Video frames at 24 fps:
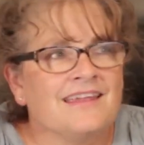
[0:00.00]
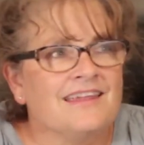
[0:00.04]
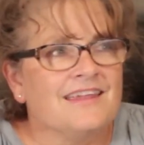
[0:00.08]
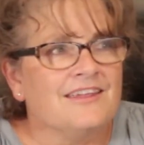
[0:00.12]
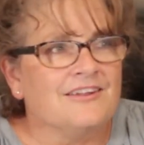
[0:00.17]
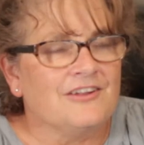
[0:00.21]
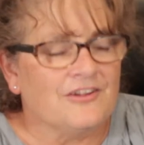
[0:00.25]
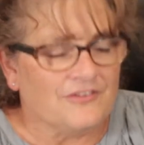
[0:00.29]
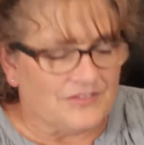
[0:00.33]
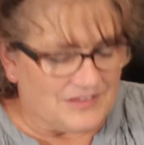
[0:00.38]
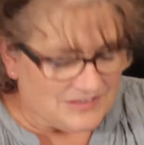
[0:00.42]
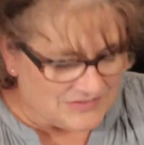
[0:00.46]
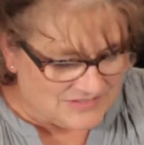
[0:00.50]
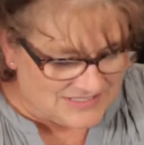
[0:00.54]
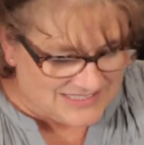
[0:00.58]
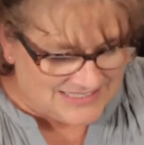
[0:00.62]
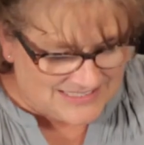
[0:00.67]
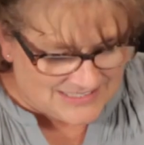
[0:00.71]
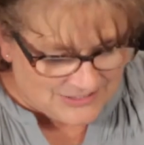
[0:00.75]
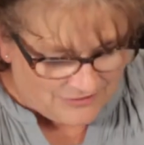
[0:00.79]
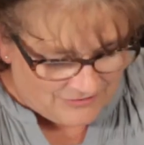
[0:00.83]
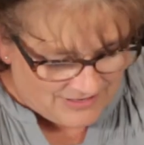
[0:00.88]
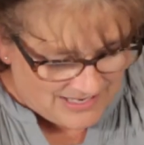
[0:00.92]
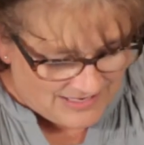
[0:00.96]
you know, there's
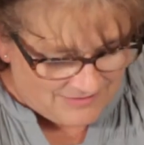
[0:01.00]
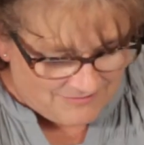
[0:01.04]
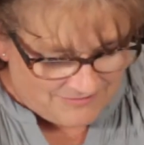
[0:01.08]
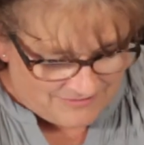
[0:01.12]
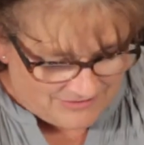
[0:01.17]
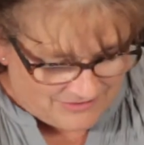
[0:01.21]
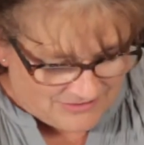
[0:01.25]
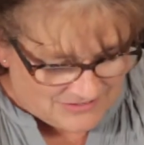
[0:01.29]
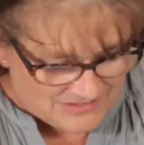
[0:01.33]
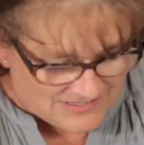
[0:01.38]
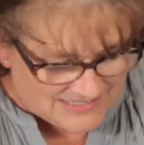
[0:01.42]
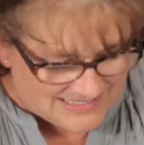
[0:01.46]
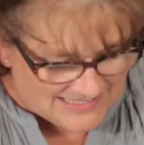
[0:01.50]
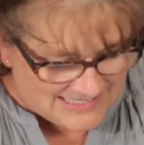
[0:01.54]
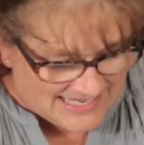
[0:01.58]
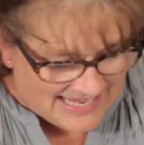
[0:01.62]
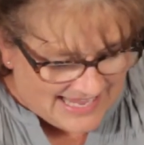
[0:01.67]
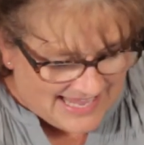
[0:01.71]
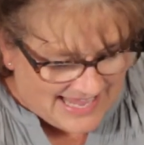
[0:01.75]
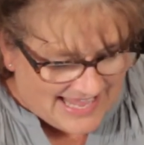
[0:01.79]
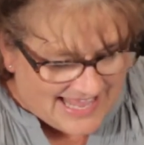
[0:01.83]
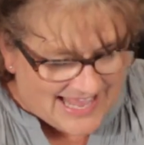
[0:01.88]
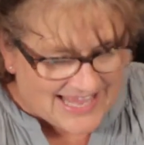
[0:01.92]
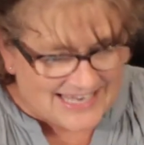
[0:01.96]
this great verse,
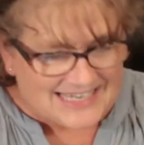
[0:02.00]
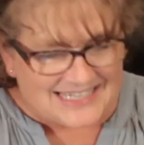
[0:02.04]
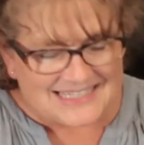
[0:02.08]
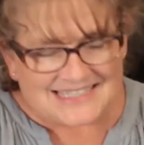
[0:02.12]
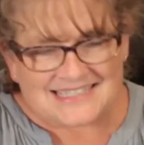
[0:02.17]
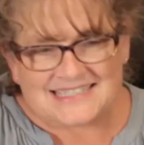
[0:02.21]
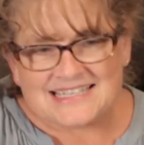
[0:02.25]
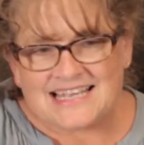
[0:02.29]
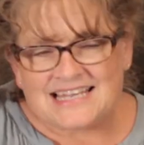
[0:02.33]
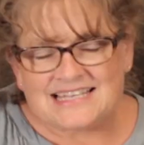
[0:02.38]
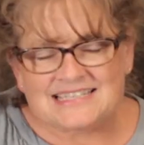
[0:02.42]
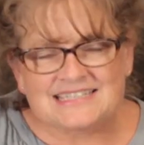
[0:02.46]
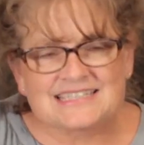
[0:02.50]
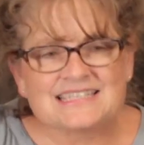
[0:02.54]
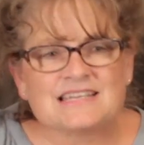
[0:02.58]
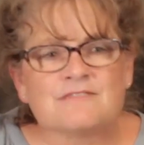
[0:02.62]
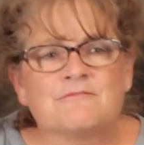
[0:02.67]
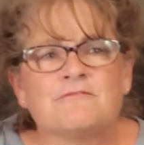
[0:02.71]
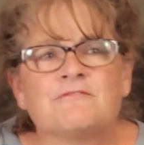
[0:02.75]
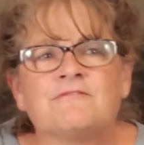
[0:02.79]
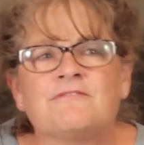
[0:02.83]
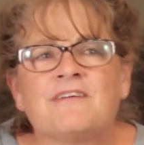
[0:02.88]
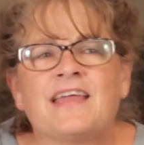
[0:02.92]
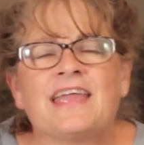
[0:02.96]
and it says
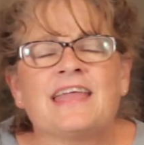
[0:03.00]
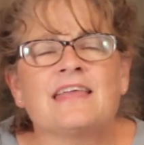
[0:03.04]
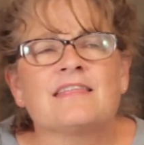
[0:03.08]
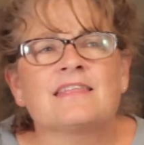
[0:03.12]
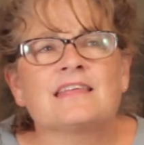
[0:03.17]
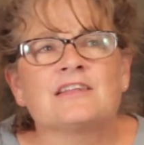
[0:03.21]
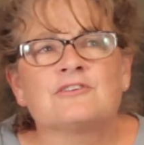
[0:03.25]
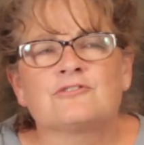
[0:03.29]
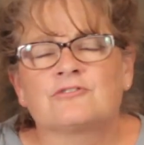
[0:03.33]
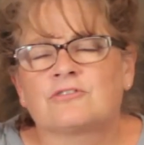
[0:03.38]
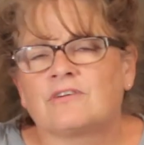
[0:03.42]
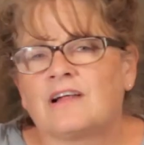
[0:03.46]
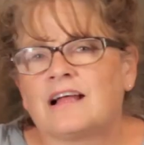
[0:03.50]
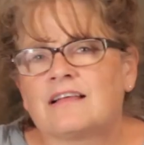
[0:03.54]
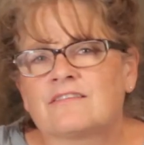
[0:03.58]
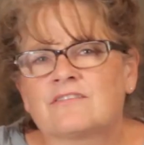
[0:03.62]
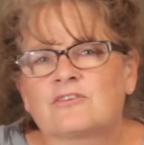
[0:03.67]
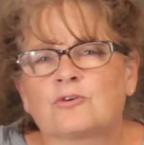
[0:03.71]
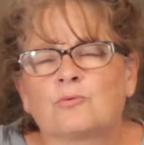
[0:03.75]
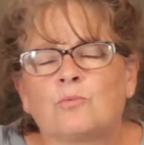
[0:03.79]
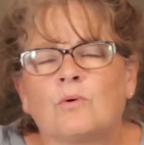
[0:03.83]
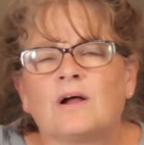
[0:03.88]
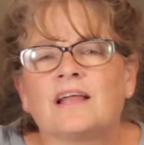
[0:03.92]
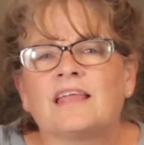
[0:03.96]
that faith and
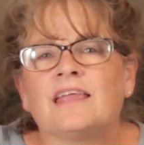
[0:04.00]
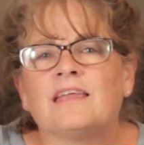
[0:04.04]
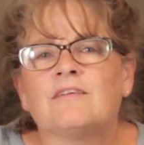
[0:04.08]
trust are what